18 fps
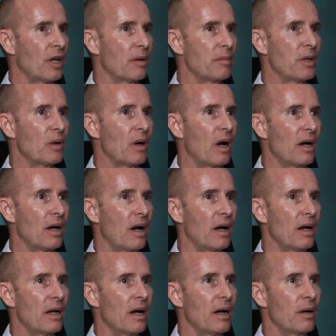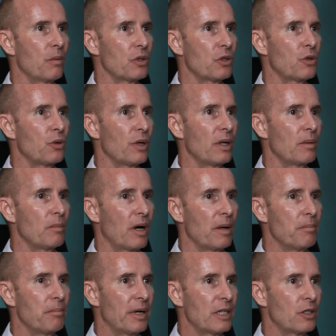I mean, I was doing my
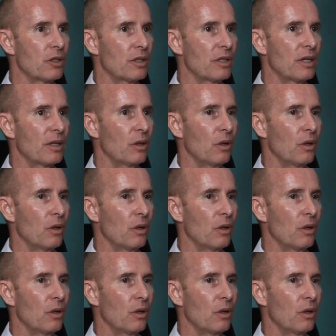budgeting